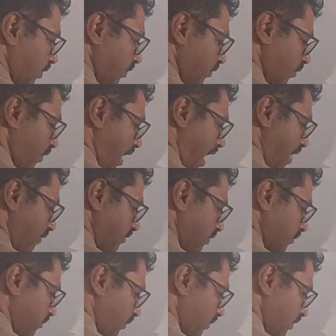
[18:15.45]
you have to
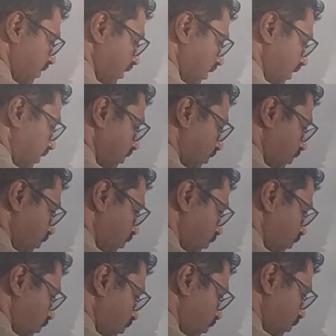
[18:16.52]
put
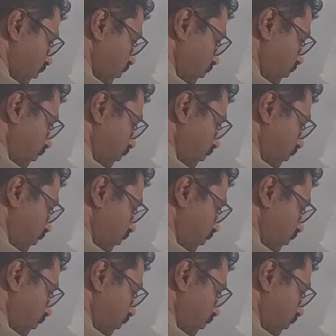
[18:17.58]
2